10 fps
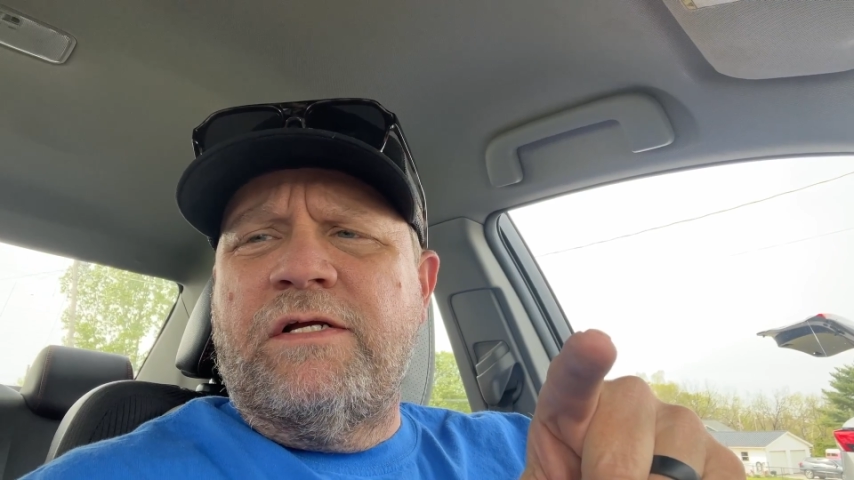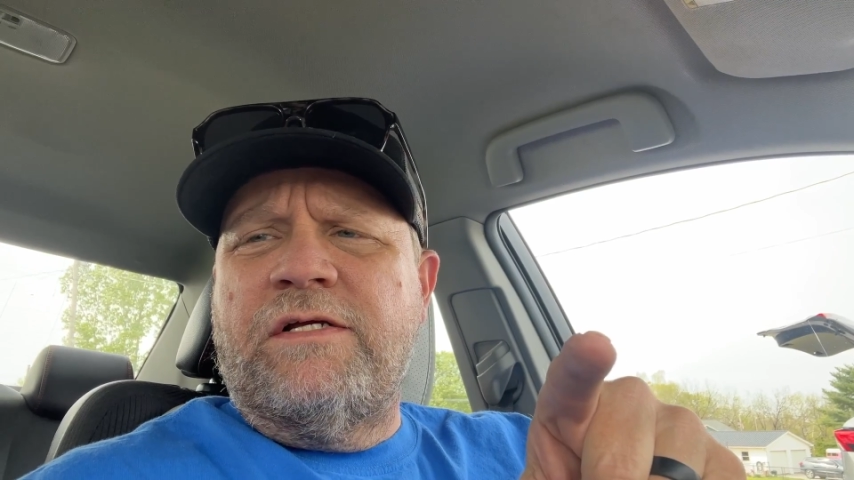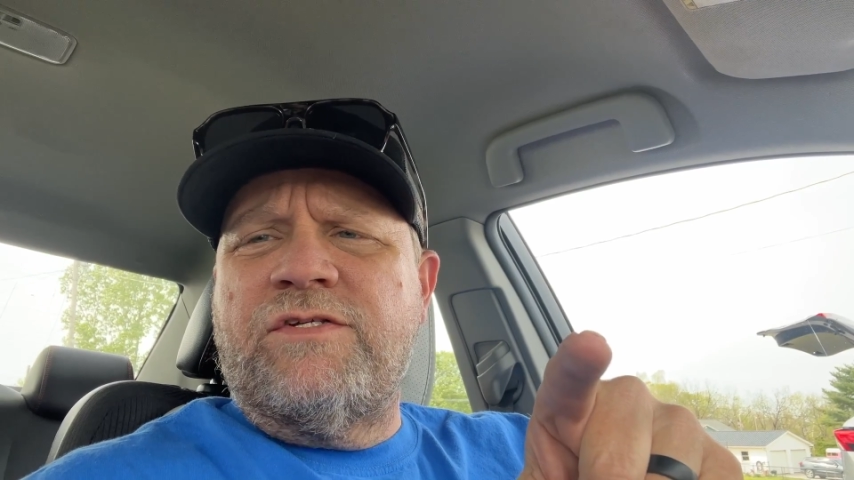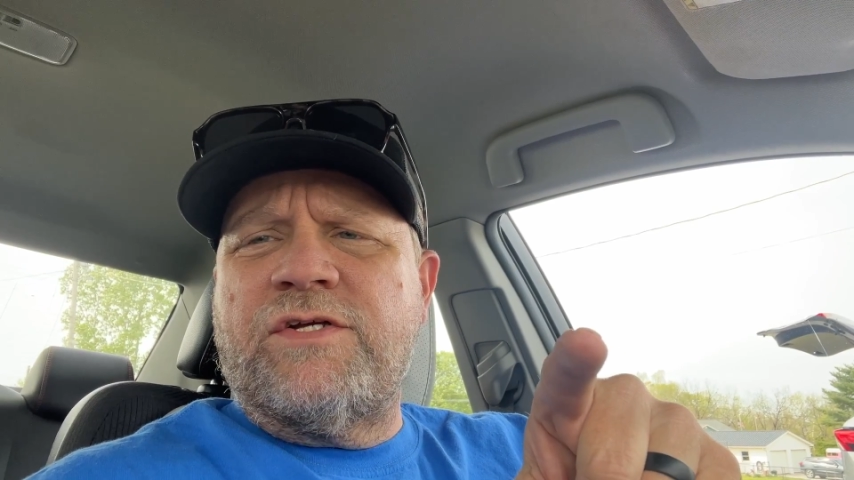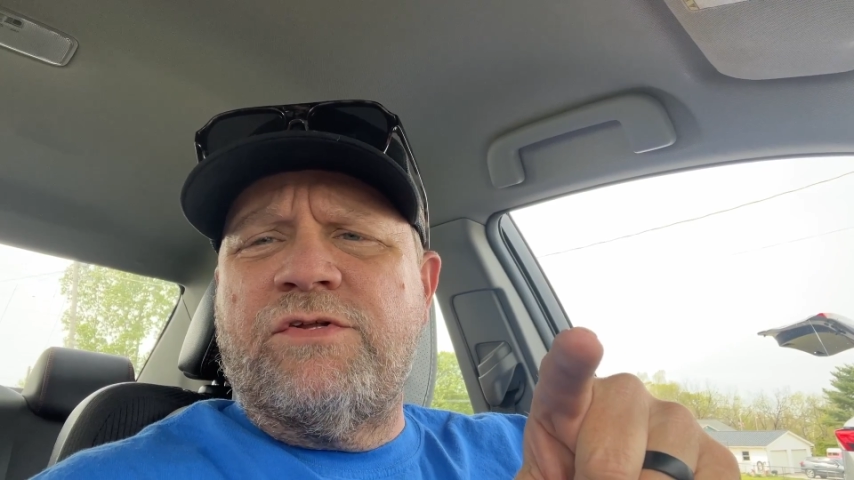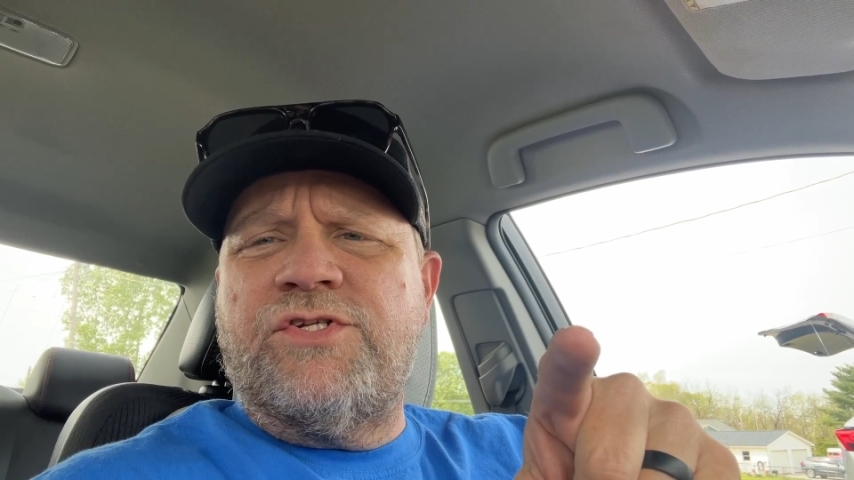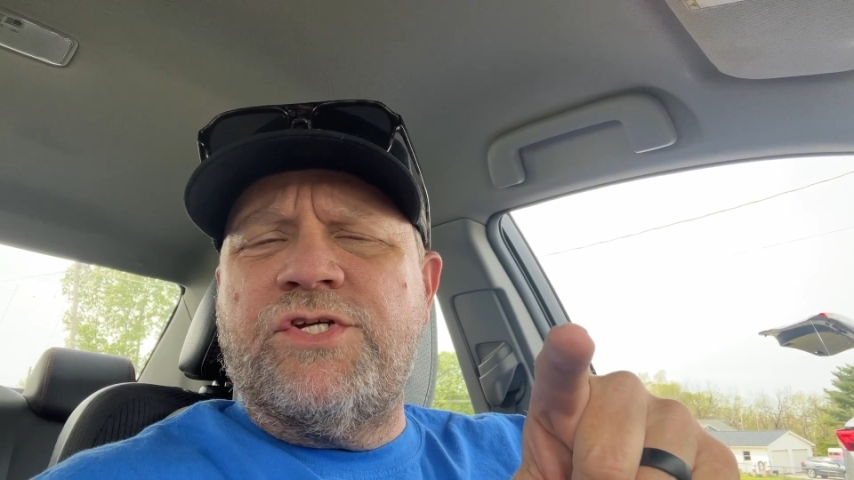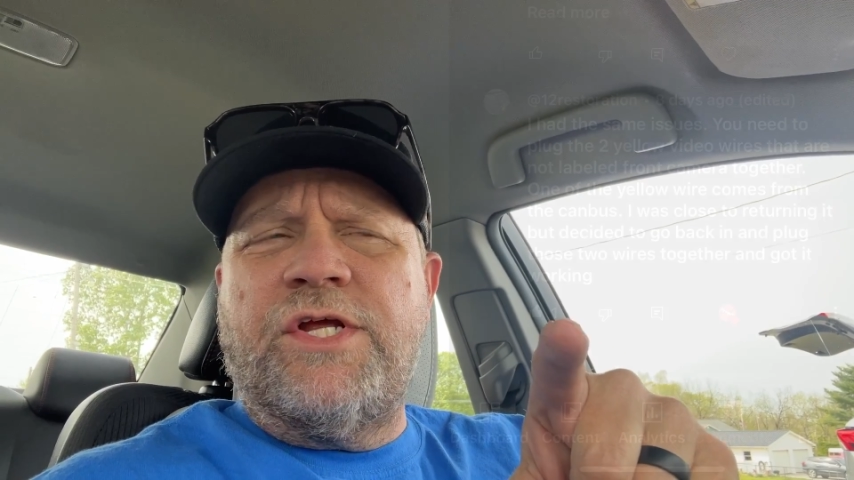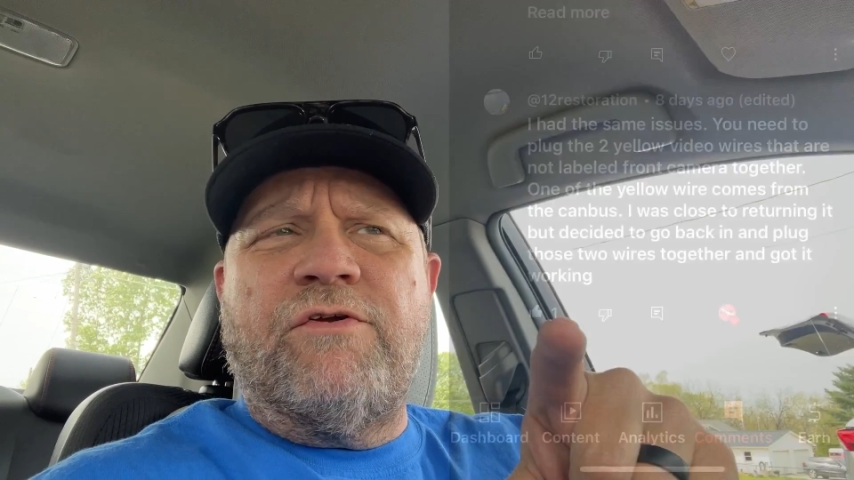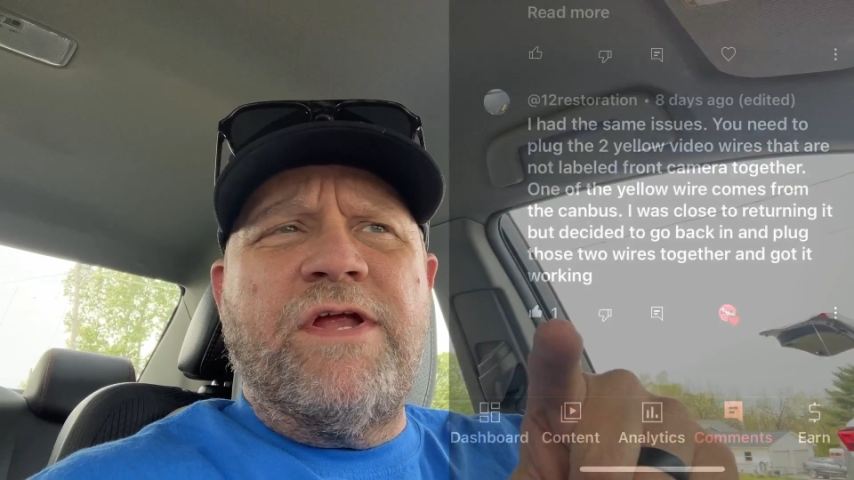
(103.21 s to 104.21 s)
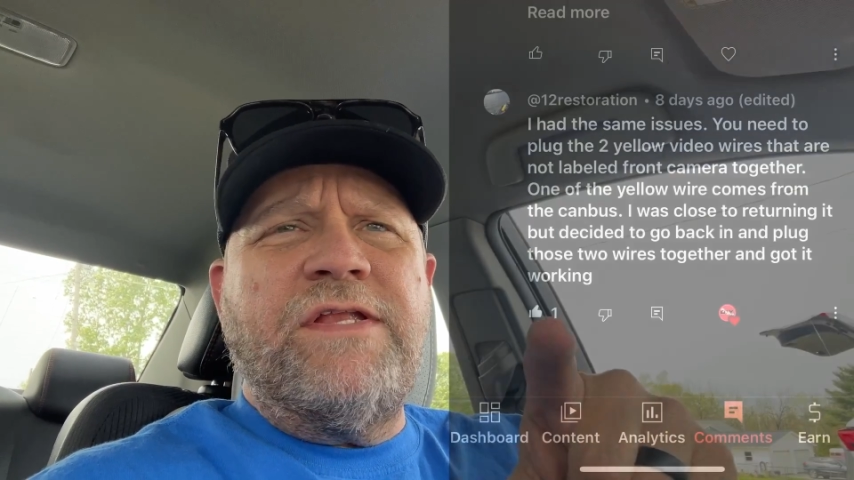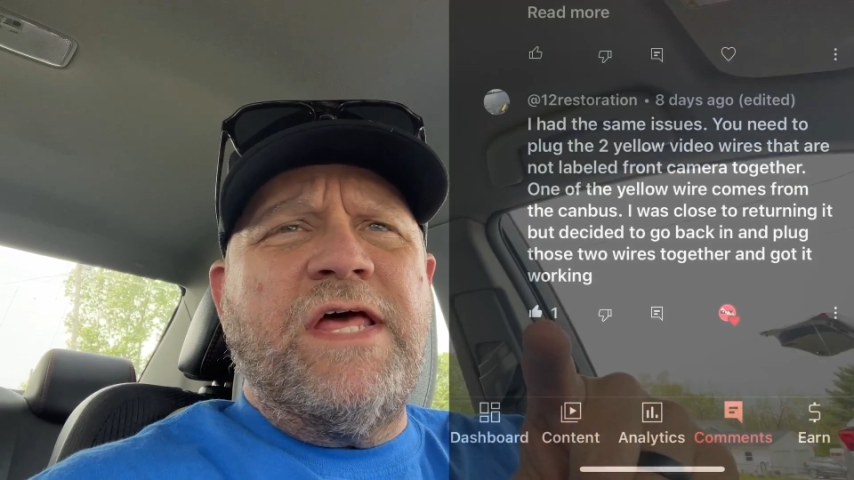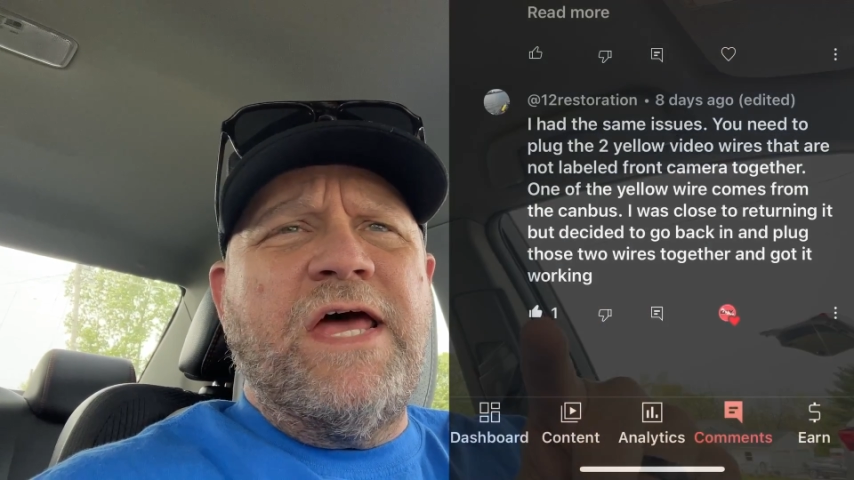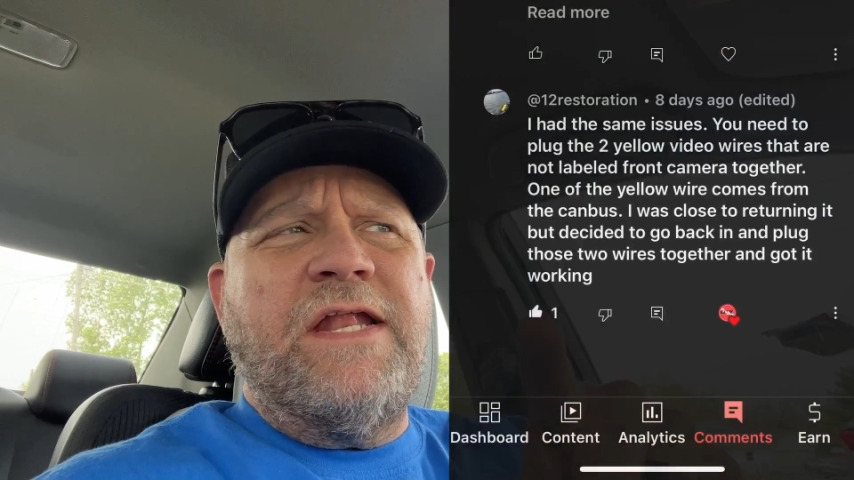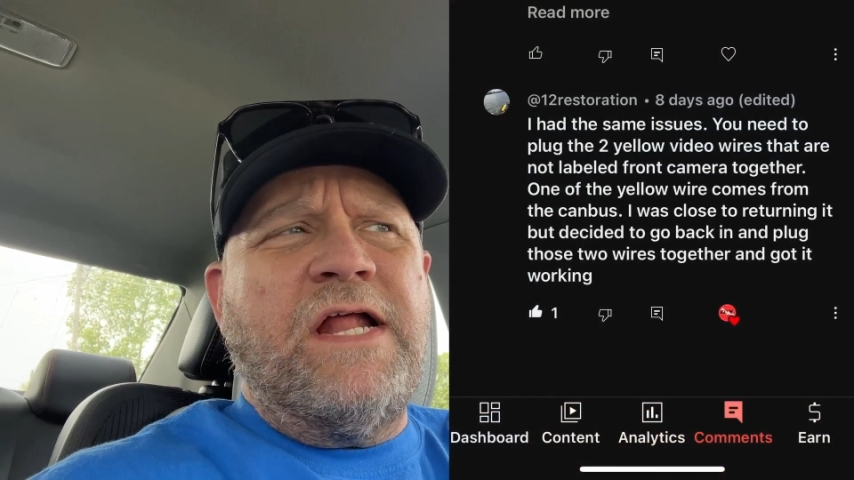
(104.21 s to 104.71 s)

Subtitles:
so that you can read that.